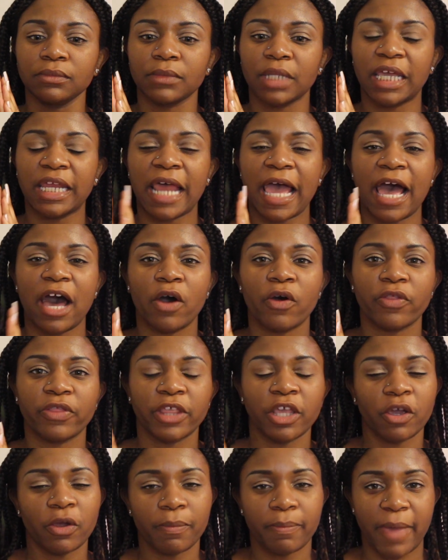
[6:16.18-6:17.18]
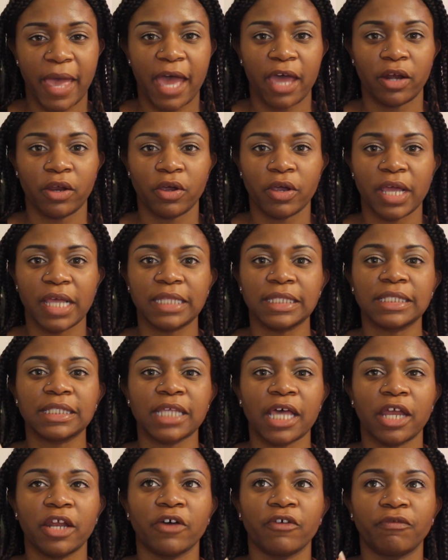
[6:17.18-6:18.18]
in a healthier manner
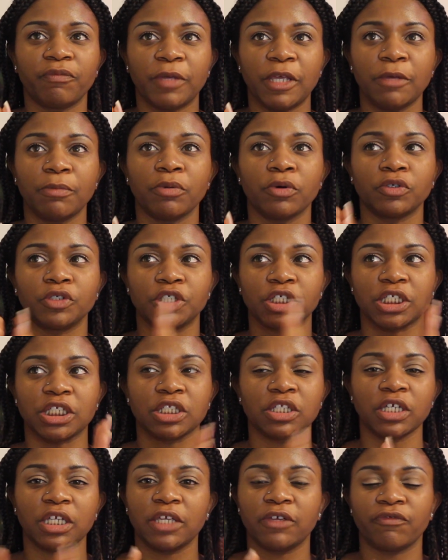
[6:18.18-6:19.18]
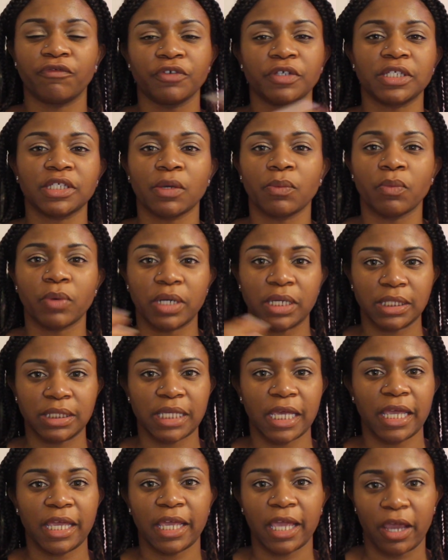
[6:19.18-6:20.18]
instead of people just looking for someone to
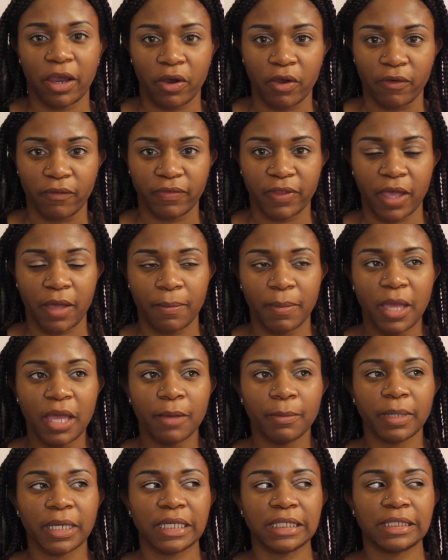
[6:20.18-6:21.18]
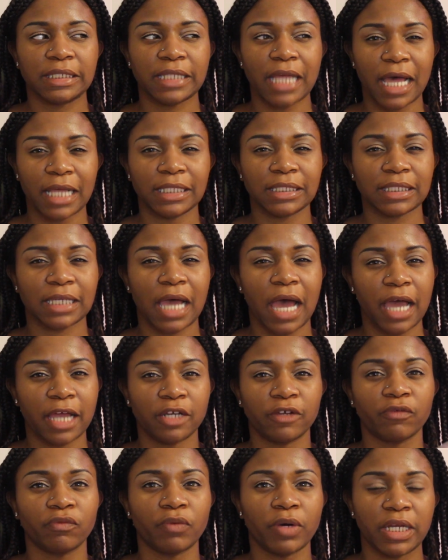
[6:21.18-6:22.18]
take care of them. Because that's kind
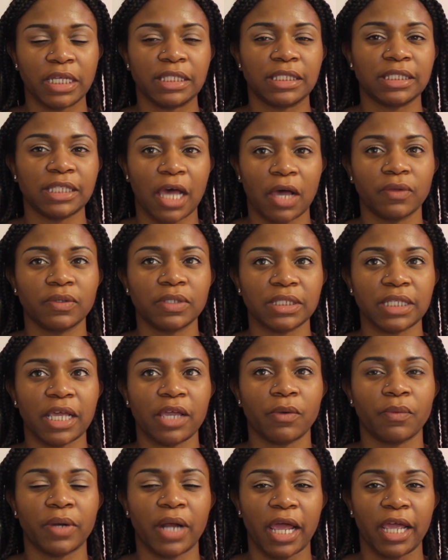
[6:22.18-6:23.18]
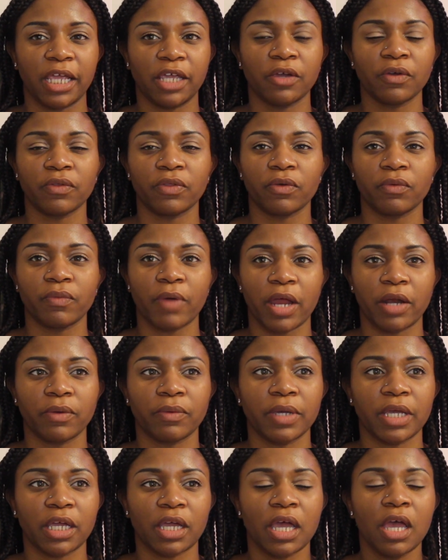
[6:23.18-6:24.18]
of what it sounds like when I hear the
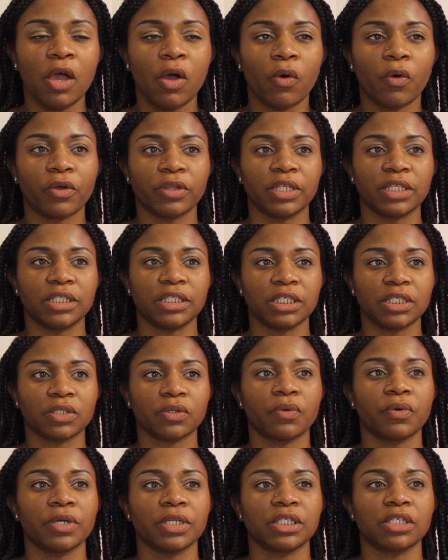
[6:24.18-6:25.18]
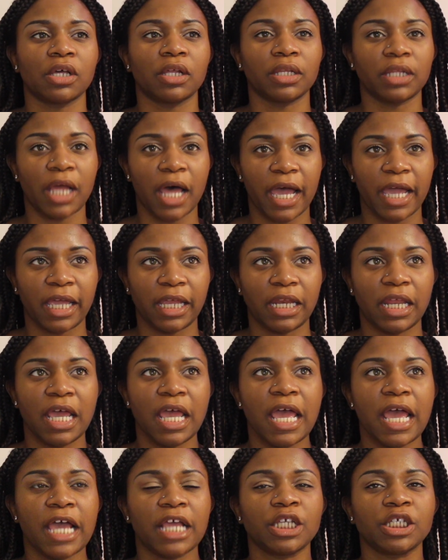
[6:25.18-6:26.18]
rhetoric or the discourse online.
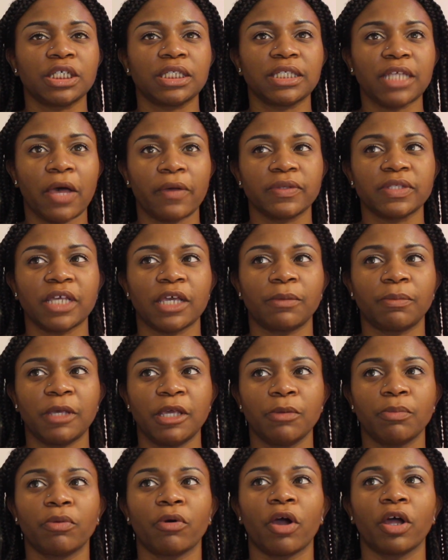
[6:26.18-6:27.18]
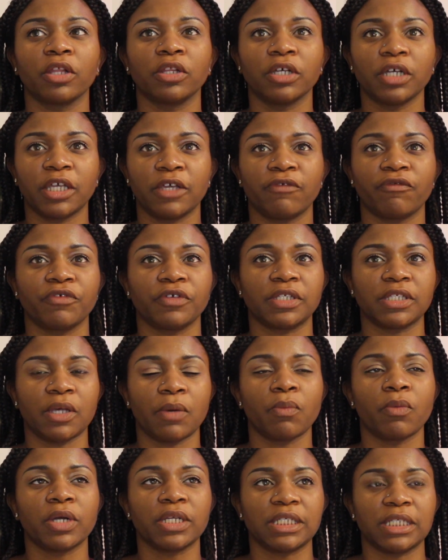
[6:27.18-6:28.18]
It just sounds like people are looking for
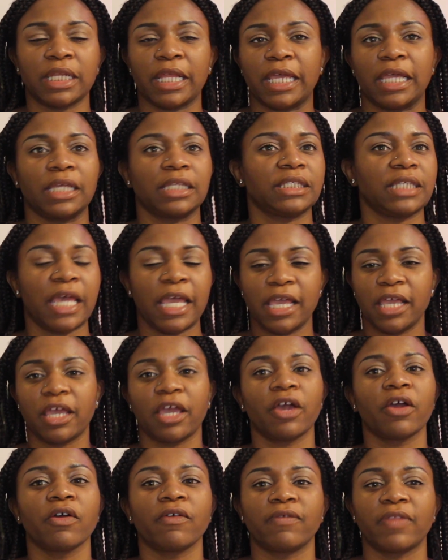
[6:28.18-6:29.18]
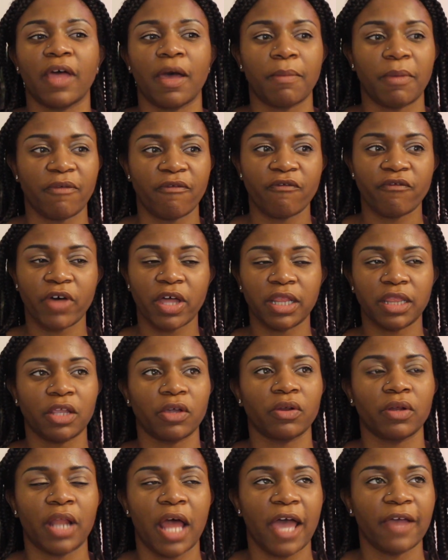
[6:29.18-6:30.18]
someone to like take care of them and fund
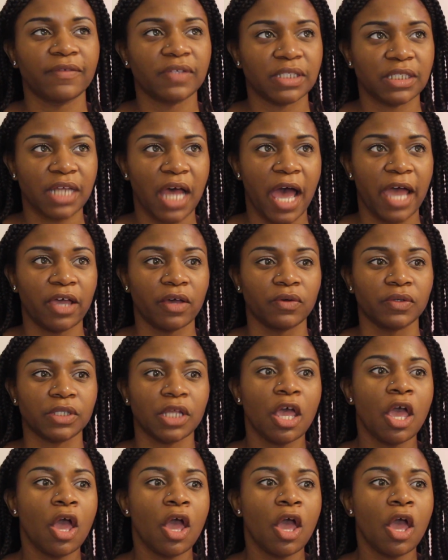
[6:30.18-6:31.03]
their lifestyles